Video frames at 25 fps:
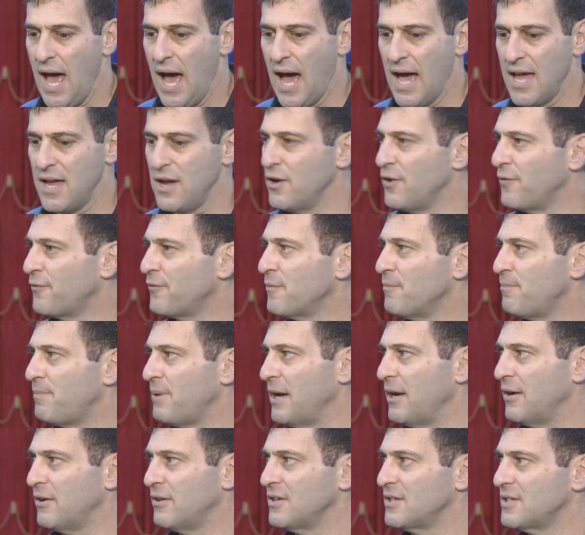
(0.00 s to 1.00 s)
I hear from
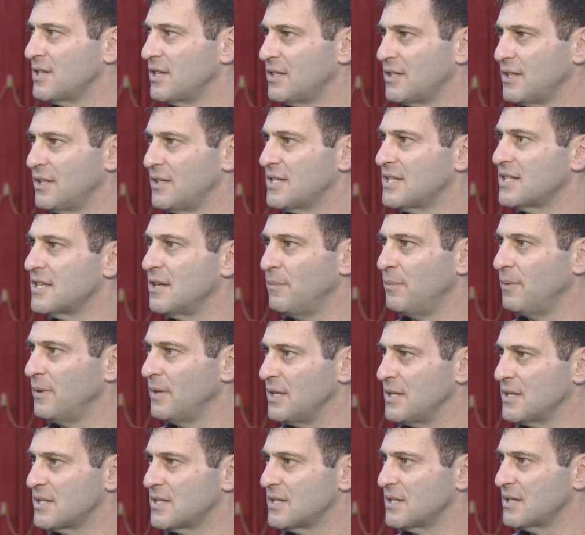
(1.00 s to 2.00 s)
parents that the
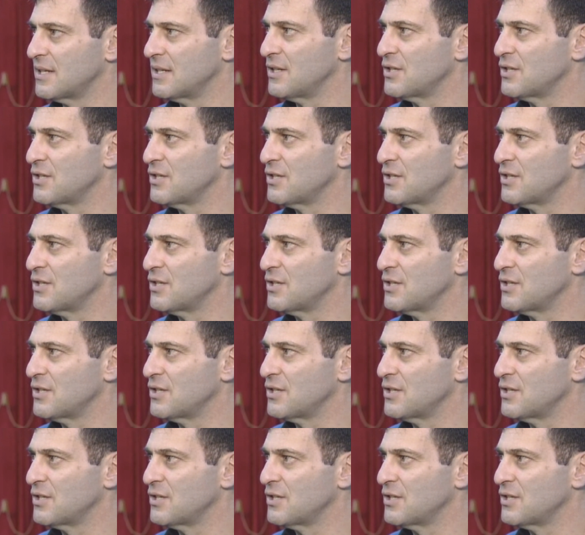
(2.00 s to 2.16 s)
siblings